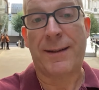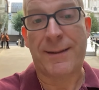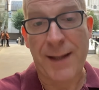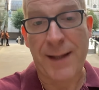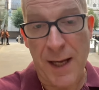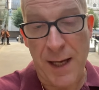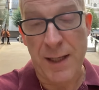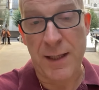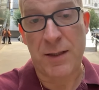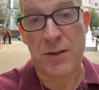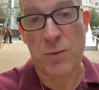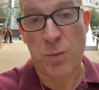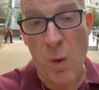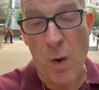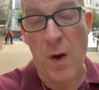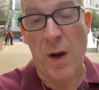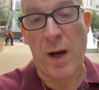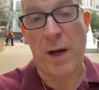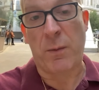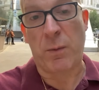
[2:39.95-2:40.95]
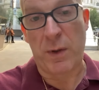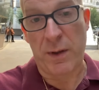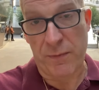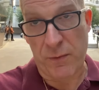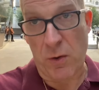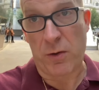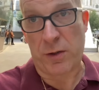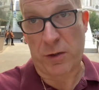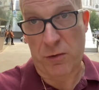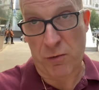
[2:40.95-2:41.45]
That is why we have
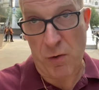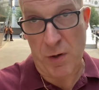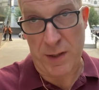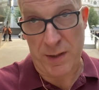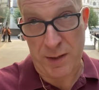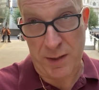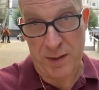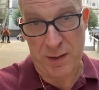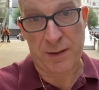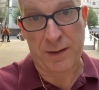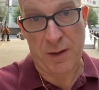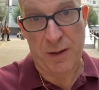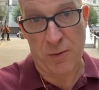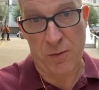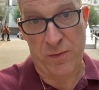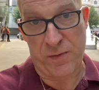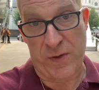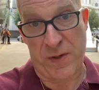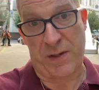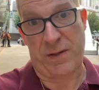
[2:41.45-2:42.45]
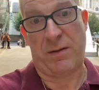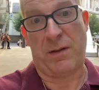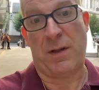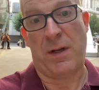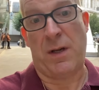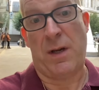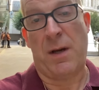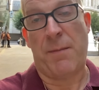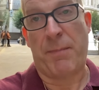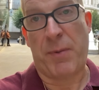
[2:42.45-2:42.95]
got the crisis at Dover.
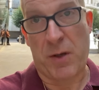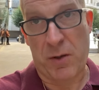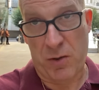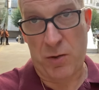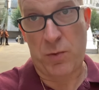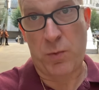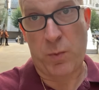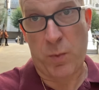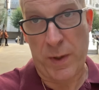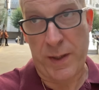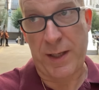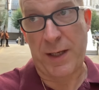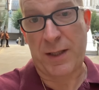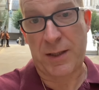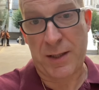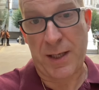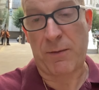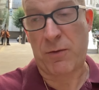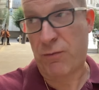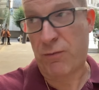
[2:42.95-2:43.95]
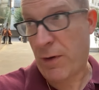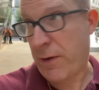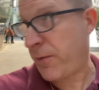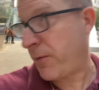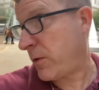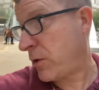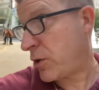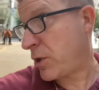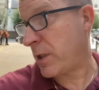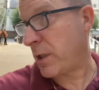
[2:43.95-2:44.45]
Because we accept
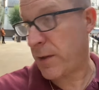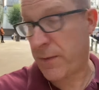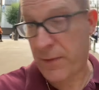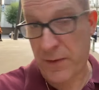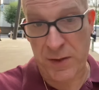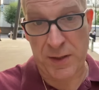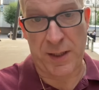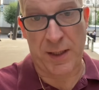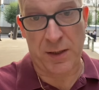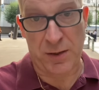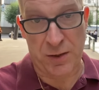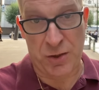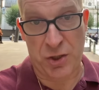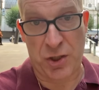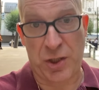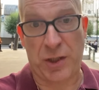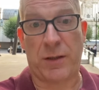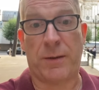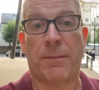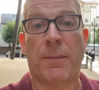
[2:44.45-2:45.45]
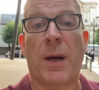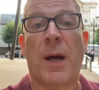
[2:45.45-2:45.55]
refugees for citizenship.